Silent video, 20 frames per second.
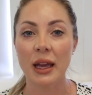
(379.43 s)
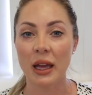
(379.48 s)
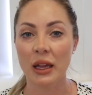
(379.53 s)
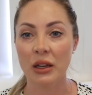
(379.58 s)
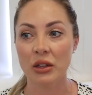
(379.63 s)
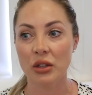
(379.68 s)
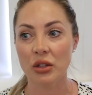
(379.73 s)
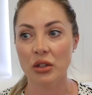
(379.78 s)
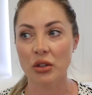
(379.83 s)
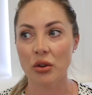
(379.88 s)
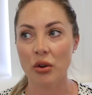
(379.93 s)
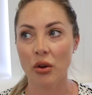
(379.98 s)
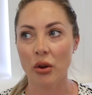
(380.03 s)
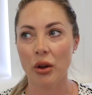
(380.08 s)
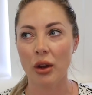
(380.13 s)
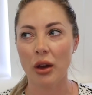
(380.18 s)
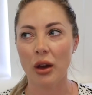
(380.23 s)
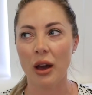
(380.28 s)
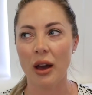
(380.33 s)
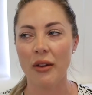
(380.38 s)
And,
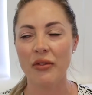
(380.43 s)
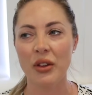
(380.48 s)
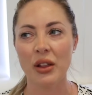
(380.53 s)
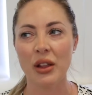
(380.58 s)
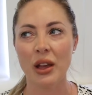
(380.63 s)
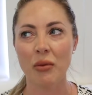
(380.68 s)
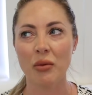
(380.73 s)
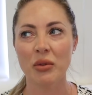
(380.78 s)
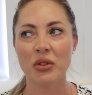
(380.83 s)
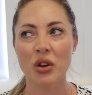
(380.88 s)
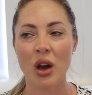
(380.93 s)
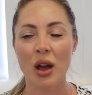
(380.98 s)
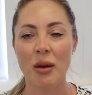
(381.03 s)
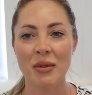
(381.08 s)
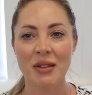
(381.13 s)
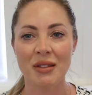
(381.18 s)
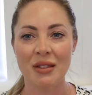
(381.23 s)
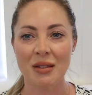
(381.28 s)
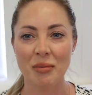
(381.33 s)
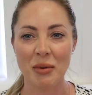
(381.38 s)
I feel like with
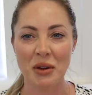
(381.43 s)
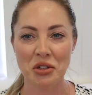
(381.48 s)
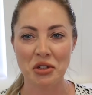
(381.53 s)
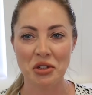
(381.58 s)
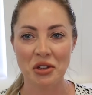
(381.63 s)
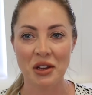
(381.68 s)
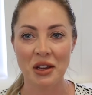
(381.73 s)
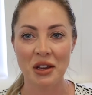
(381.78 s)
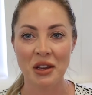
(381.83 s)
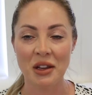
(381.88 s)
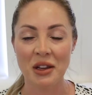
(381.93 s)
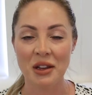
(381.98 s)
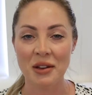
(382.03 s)
diamonds especially,